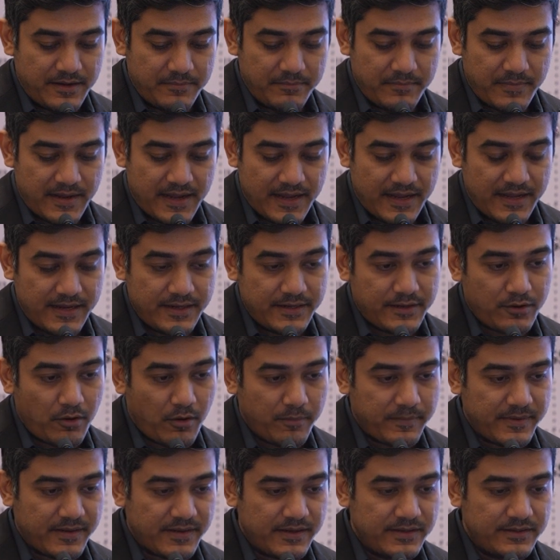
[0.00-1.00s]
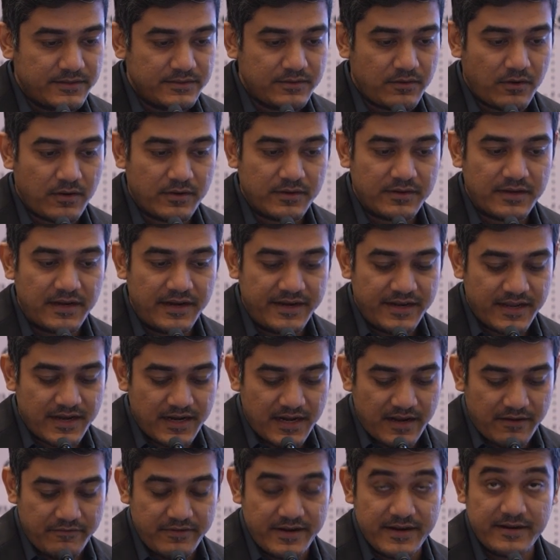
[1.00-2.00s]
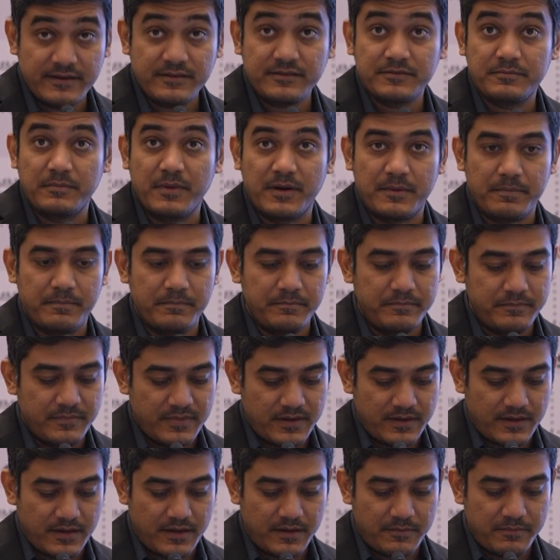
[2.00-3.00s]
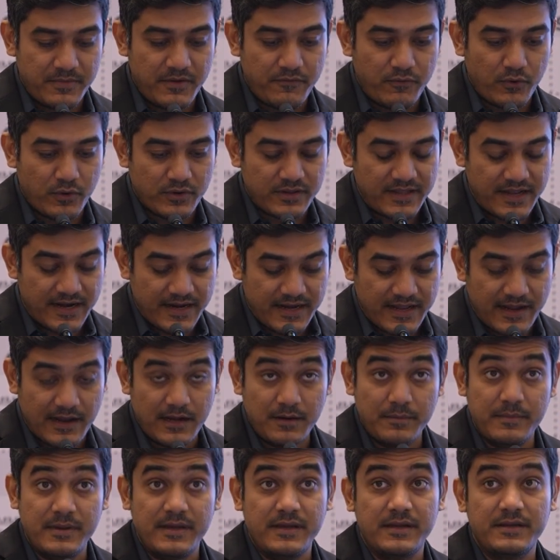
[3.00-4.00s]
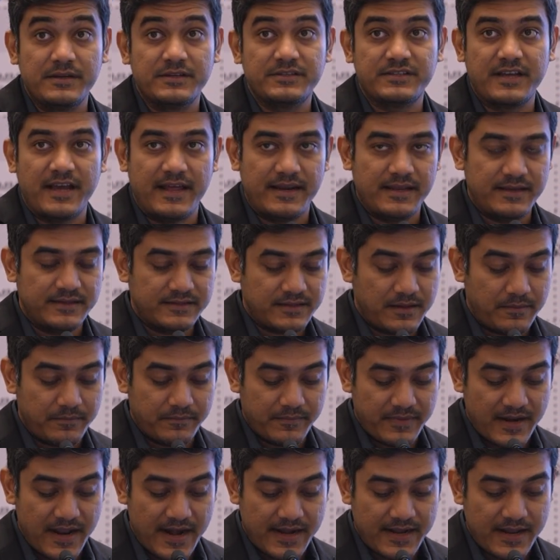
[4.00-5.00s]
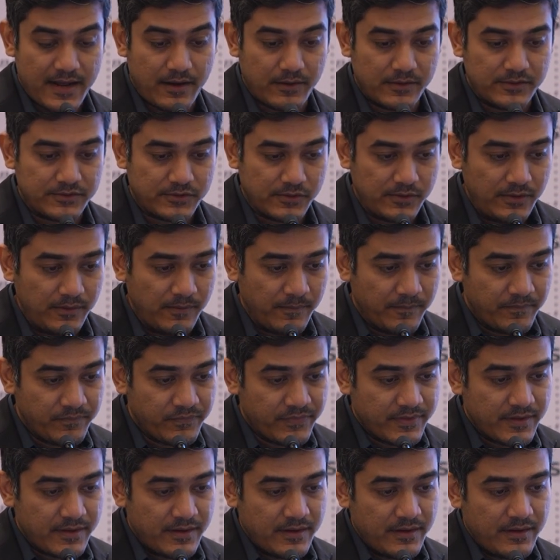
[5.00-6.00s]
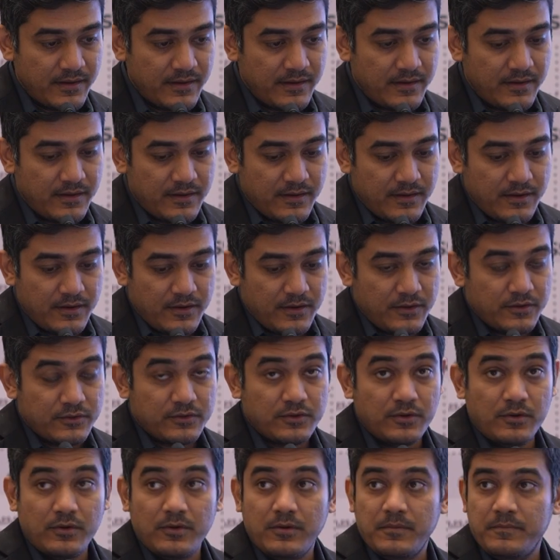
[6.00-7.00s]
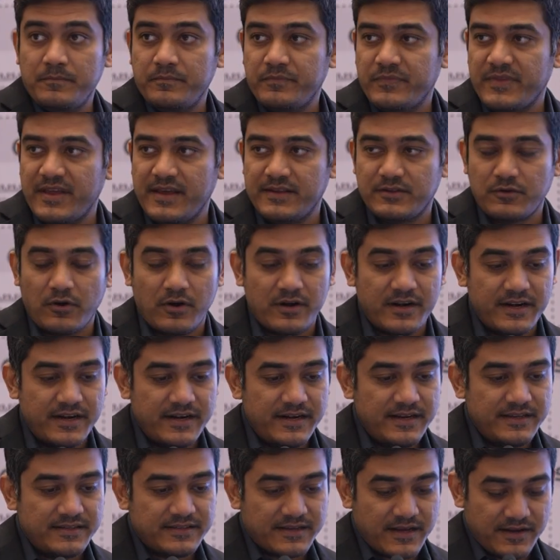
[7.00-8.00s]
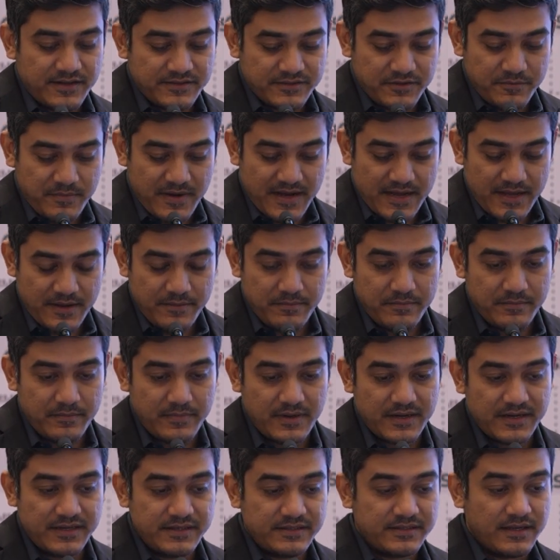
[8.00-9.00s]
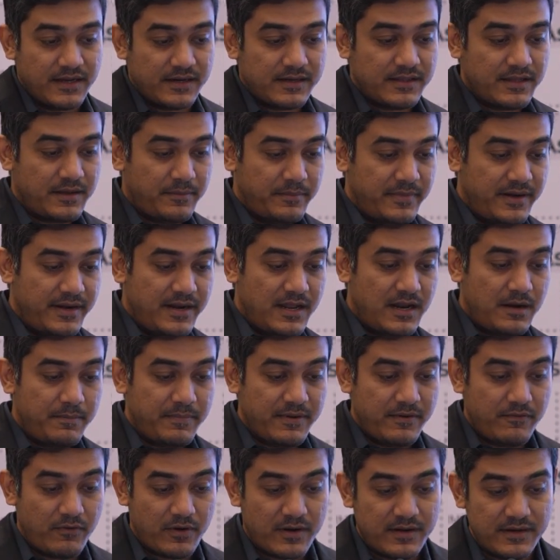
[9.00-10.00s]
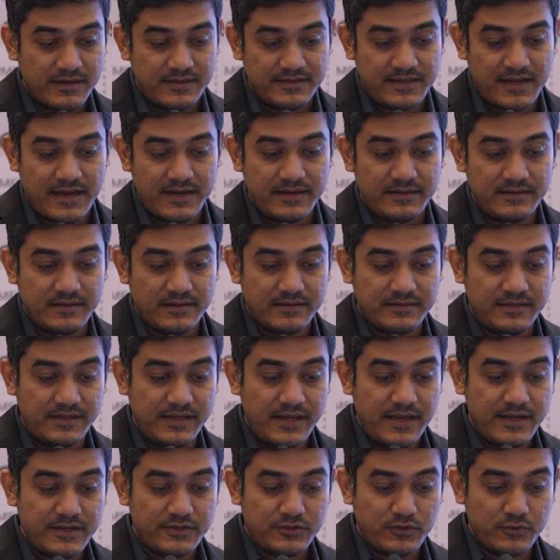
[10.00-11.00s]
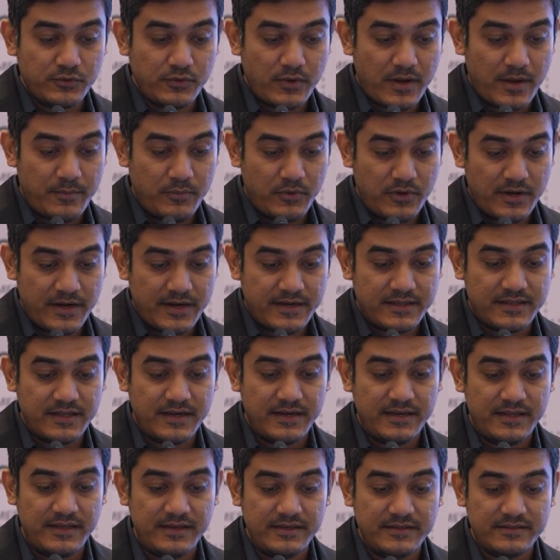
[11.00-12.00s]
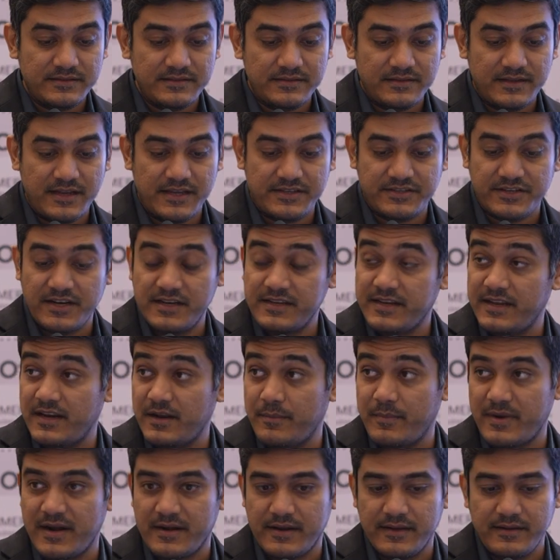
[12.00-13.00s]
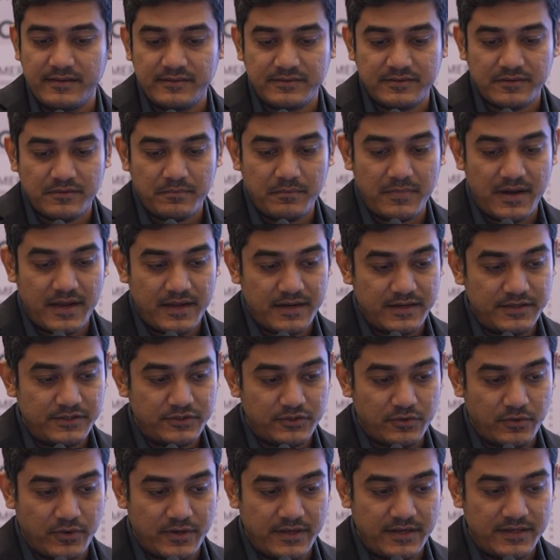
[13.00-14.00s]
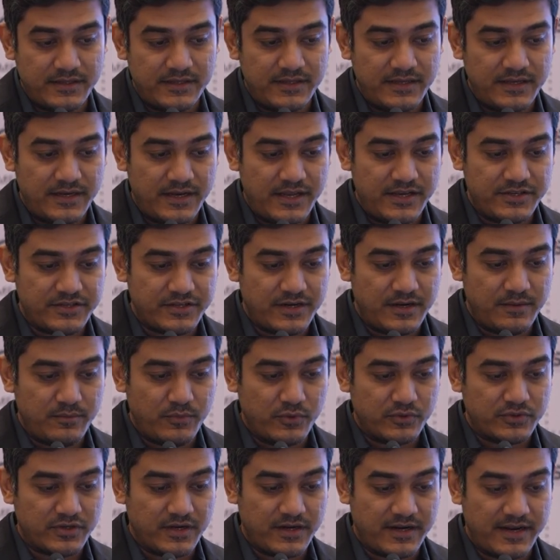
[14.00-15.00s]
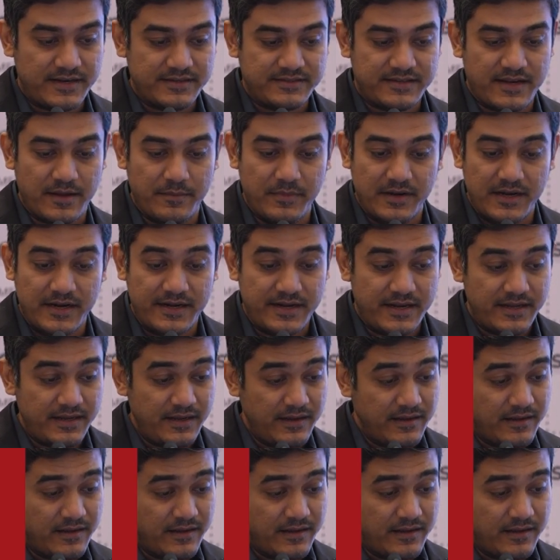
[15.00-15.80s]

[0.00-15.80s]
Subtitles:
my topic is on clinical evidence, but before that I'll be sharing some data also. So as already discussed by Manish sir, the medial pivot design seeks to emulate the knee's natural kinematics by restoring the natural motion and stability.